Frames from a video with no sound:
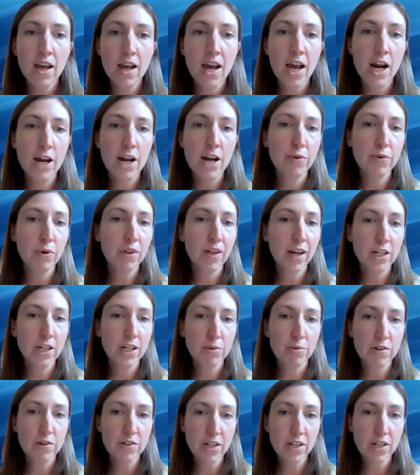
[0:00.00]
And if you would like
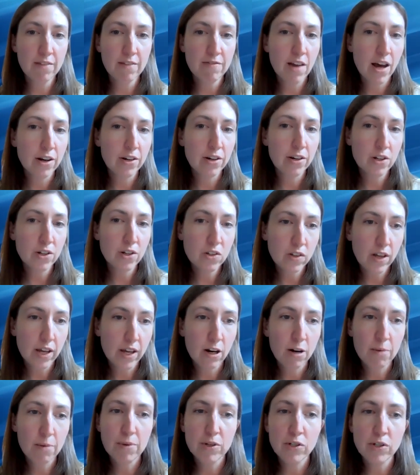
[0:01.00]
to receive that
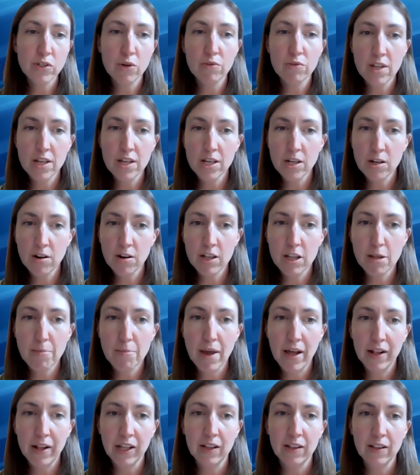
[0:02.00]
newsletter but don't think you're on the
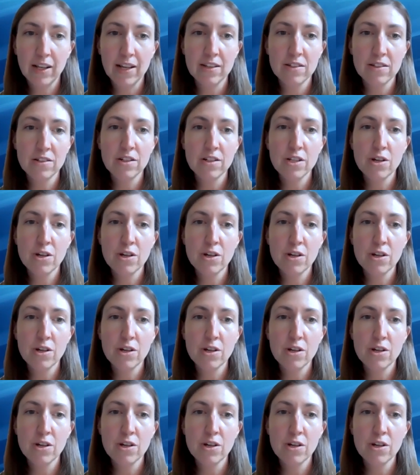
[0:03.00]
mailing list,